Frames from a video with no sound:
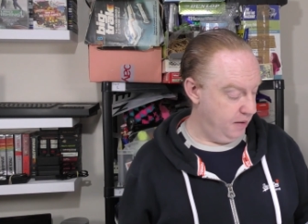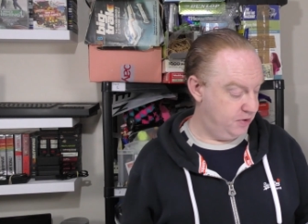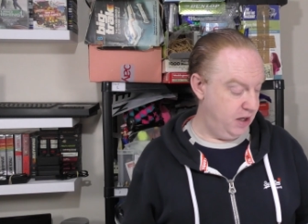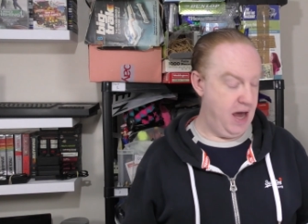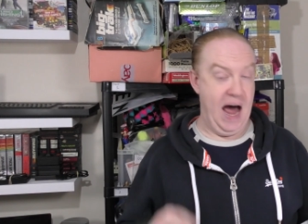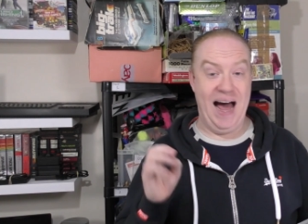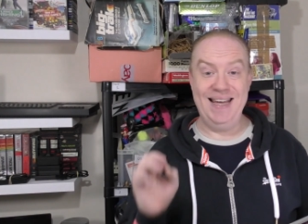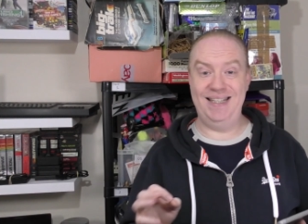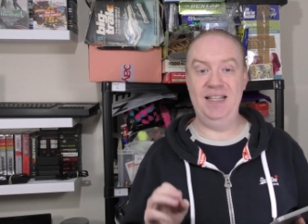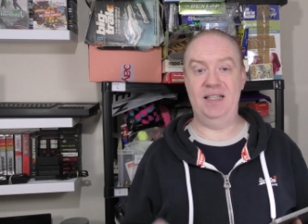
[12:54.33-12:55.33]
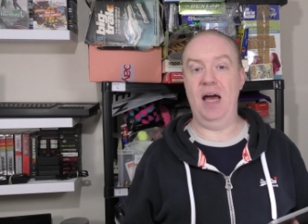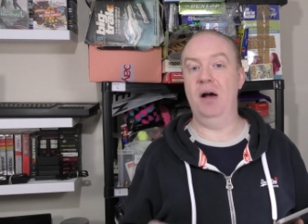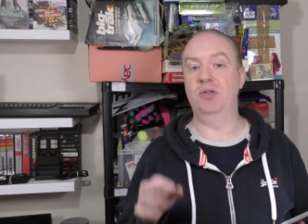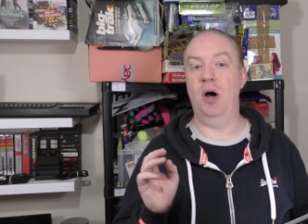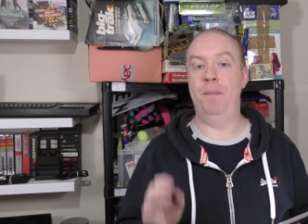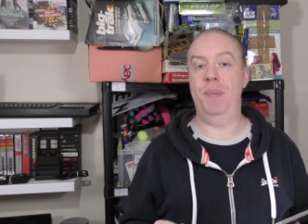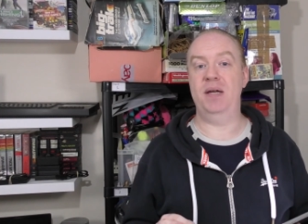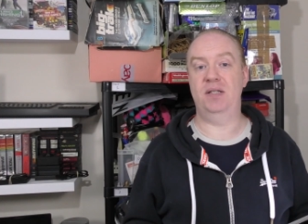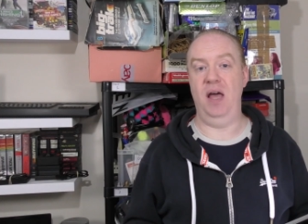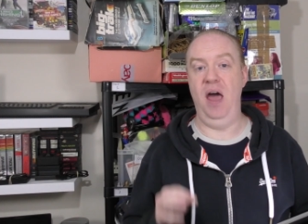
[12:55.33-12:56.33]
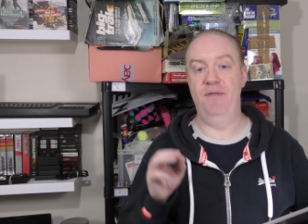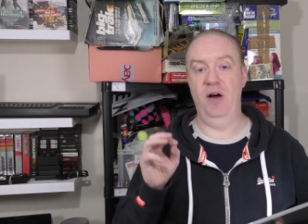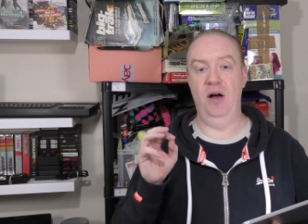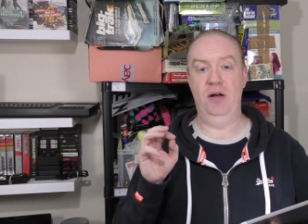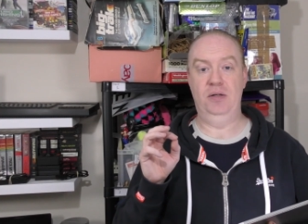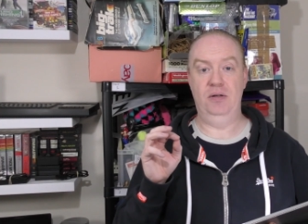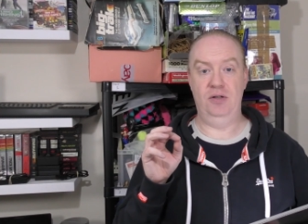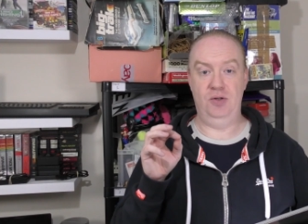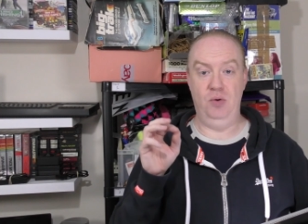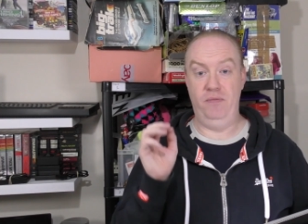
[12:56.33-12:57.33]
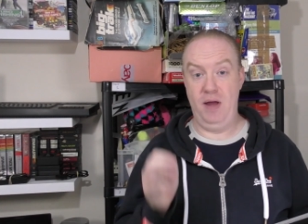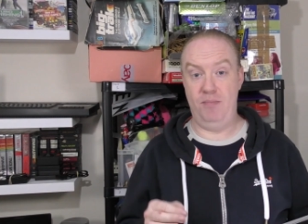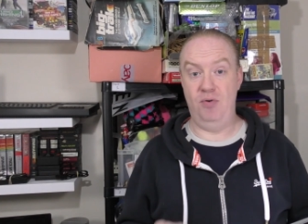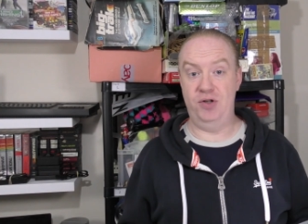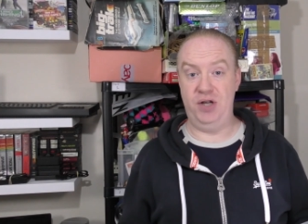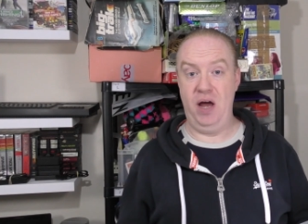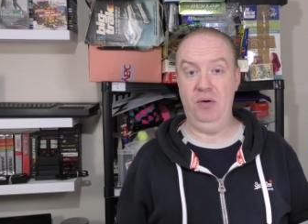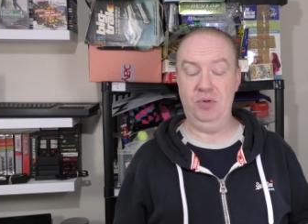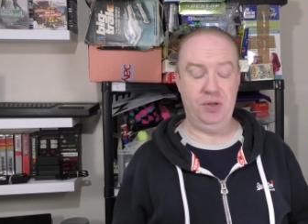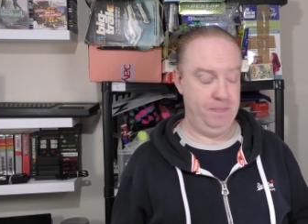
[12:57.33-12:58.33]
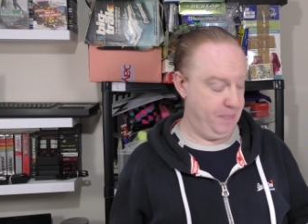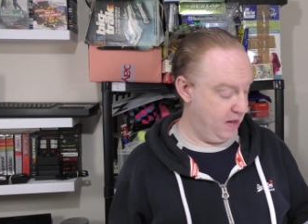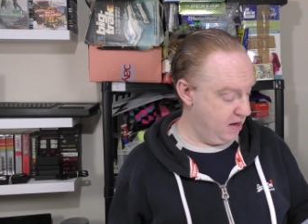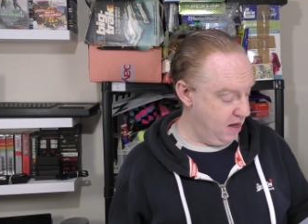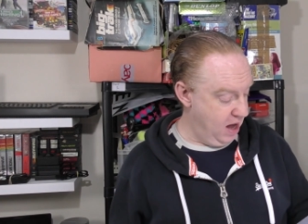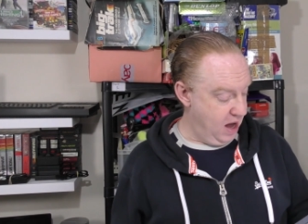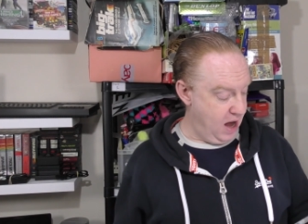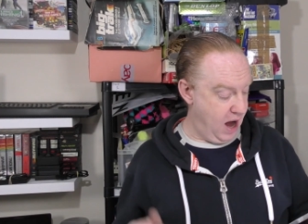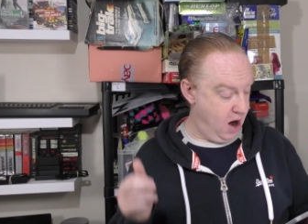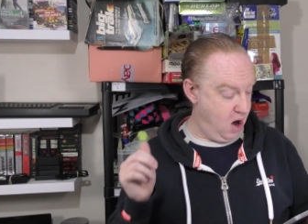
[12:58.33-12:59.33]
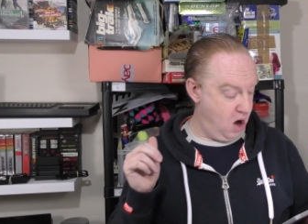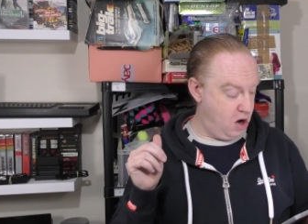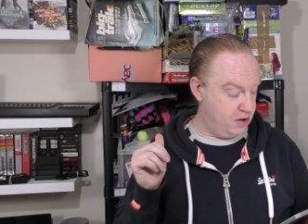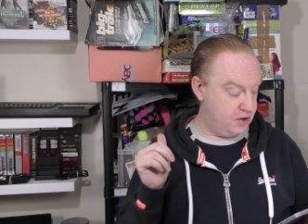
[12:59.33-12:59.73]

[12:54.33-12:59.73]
So yeah, 80 sales, our best ever sort of number of sales. Our